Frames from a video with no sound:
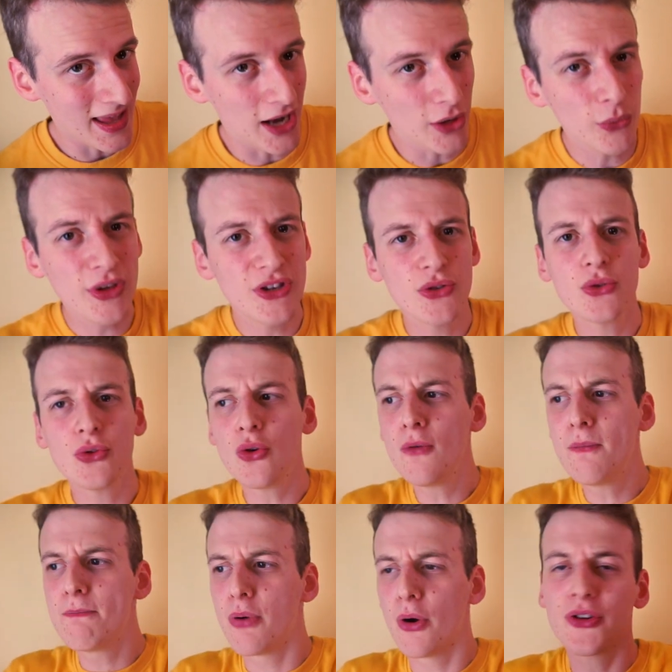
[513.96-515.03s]
And we should
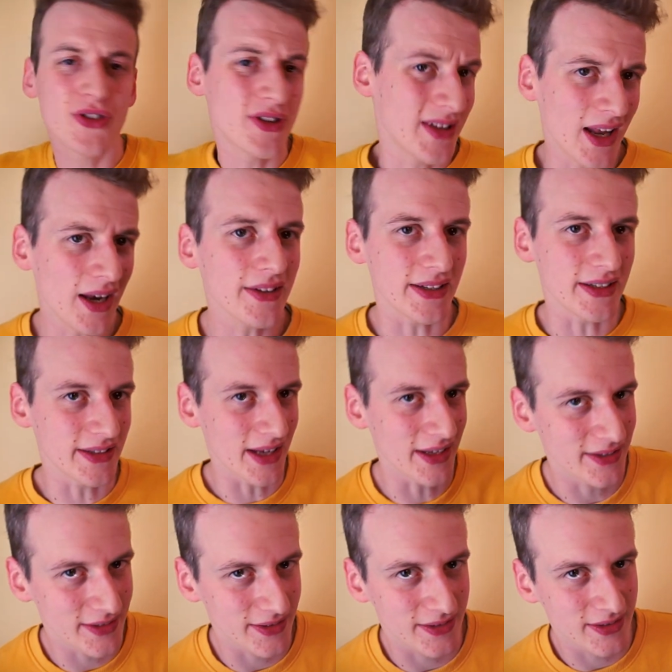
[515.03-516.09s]
do personality
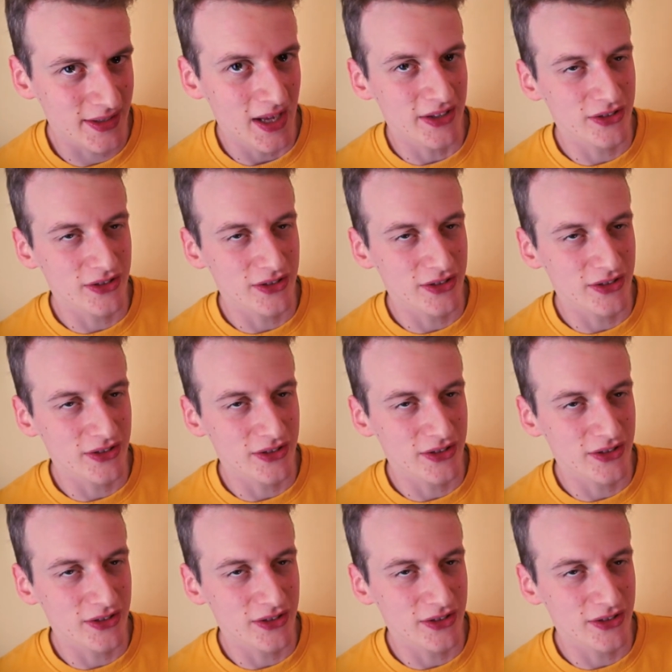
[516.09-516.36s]
tests,